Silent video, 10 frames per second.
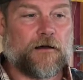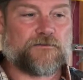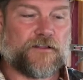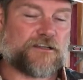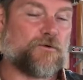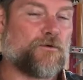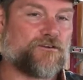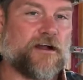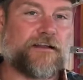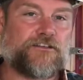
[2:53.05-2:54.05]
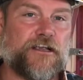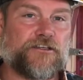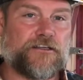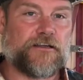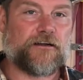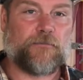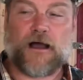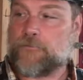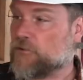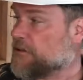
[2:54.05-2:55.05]
So that's what we're trying to change here
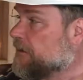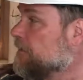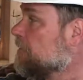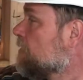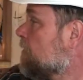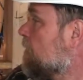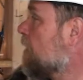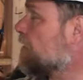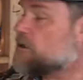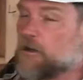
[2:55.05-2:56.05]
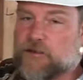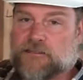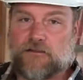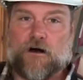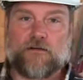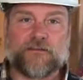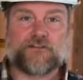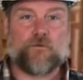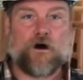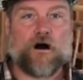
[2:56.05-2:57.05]
by putting in cubbies along
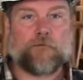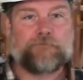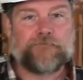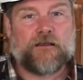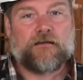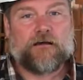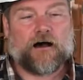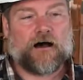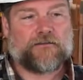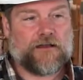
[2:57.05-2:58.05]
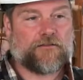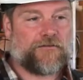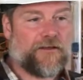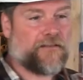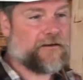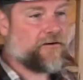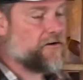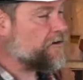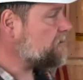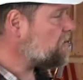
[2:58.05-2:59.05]
this wall. The other thing that
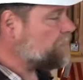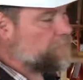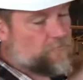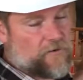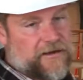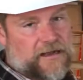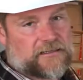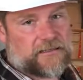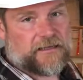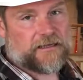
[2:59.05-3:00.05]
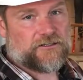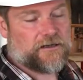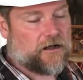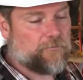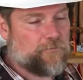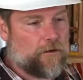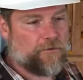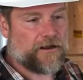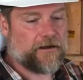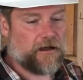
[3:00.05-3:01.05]
occurred is I'm right next to the kitchen, I'll
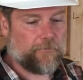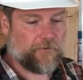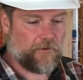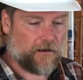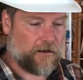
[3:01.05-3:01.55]
bring it up.